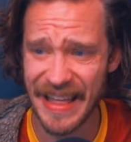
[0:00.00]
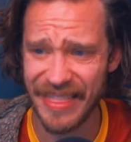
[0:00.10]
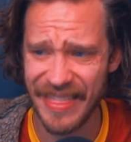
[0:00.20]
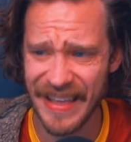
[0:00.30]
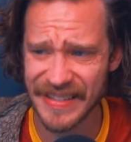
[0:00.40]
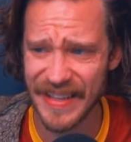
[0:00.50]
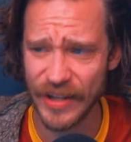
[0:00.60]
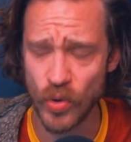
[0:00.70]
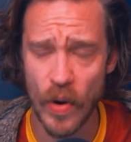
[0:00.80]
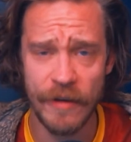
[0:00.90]
I think, is
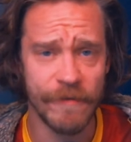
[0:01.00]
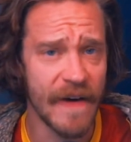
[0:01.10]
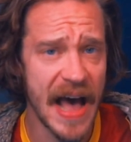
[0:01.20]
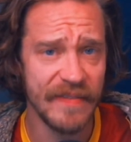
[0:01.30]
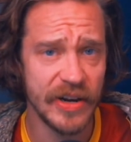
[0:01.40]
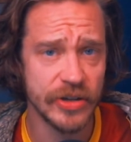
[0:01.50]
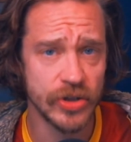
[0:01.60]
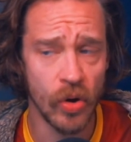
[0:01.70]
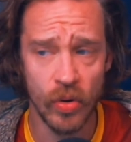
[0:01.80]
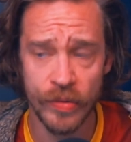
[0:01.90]
like 25
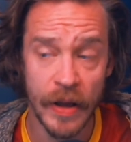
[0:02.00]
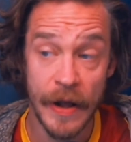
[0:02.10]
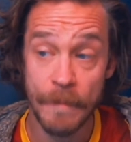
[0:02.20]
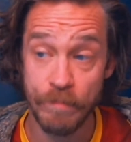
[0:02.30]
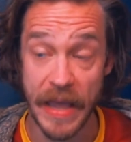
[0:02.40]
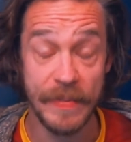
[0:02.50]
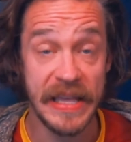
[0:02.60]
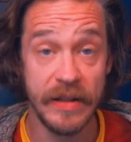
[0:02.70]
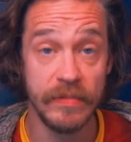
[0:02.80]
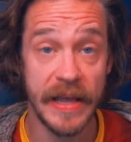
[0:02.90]
years old. Maybe
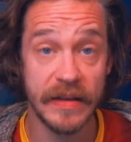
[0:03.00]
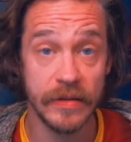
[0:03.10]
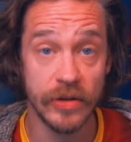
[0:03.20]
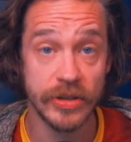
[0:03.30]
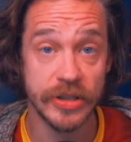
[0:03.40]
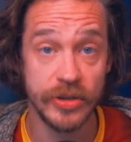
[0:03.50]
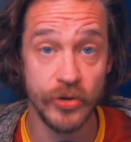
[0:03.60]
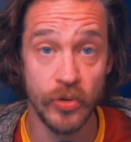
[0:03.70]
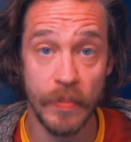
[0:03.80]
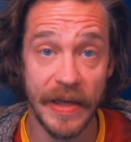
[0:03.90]
he looks
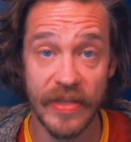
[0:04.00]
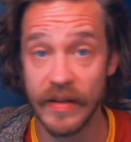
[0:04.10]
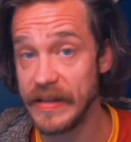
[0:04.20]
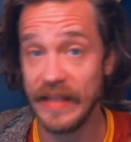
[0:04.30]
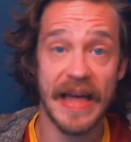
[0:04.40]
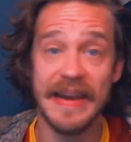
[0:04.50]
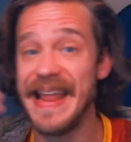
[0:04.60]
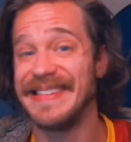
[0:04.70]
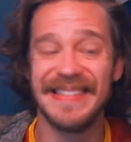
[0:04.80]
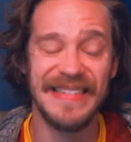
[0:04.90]
to take that
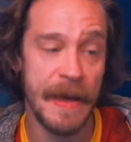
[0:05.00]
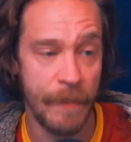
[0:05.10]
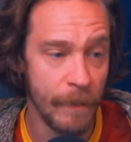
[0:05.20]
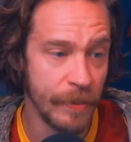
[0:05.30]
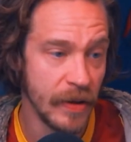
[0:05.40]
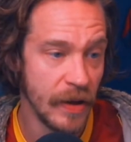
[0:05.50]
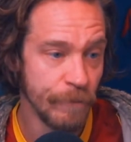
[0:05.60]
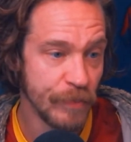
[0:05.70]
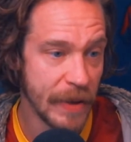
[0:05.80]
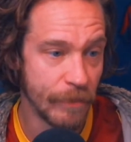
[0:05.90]
next step up,
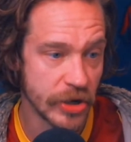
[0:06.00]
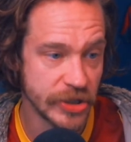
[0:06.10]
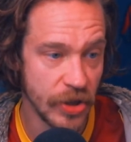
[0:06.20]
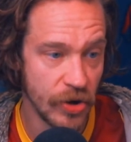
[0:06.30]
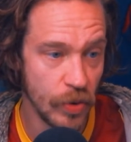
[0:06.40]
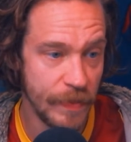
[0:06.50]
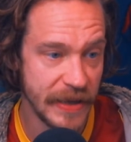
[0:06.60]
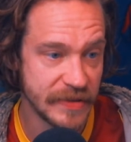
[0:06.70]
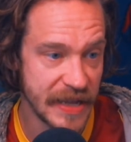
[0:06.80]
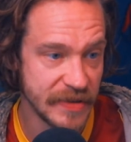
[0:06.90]
and Barcelona would
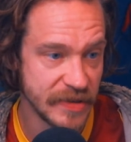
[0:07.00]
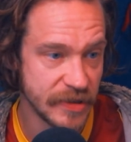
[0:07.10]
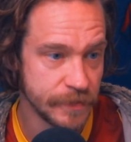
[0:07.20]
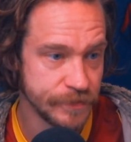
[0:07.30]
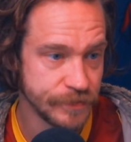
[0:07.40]
make sense.